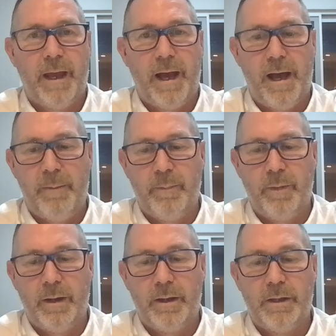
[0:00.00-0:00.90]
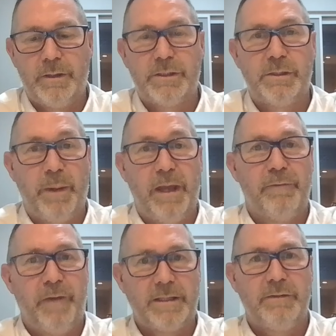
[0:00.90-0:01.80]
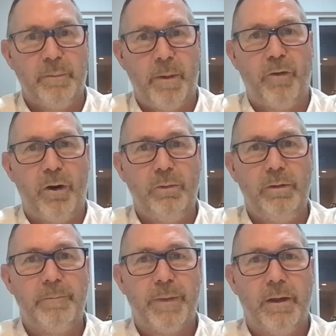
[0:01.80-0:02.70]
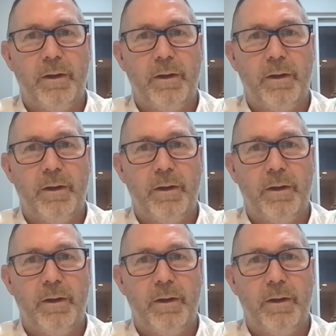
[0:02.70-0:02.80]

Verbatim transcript: um, to be effective in my role.